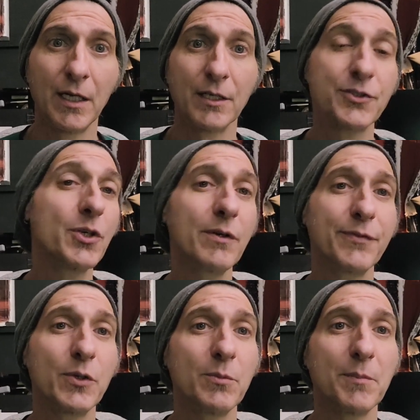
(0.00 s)
Two of
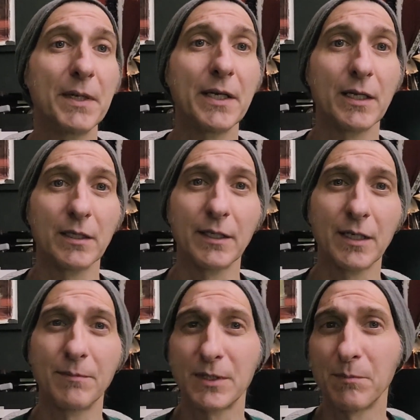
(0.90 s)
whom immediately
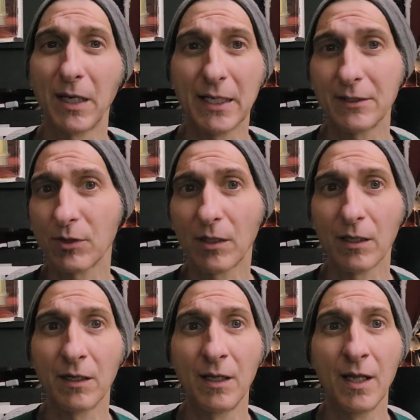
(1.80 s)
come to mind
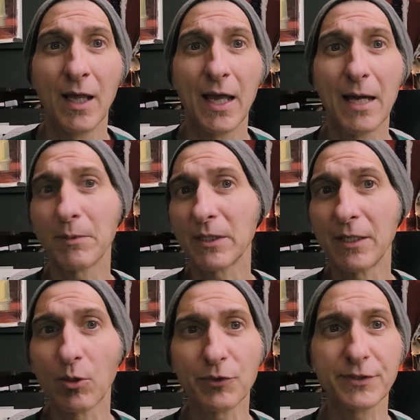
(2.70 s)
are Emily
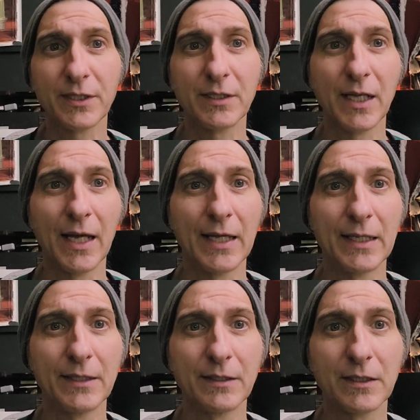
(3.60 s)
Olson
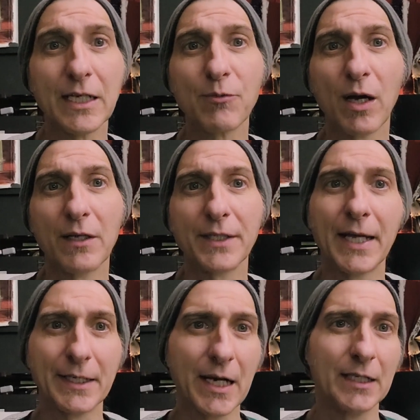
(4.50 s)
and Liron
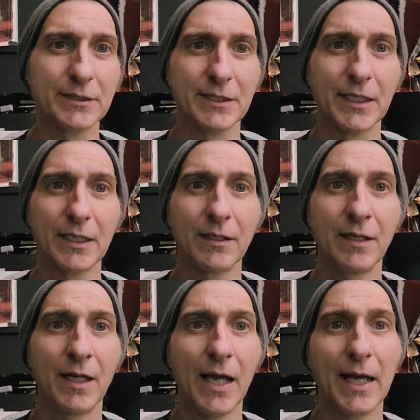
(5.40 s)
Yankonsky,
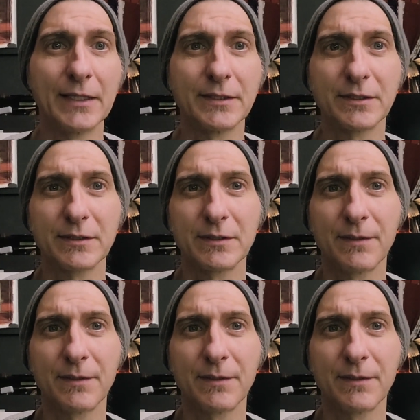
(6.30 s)
and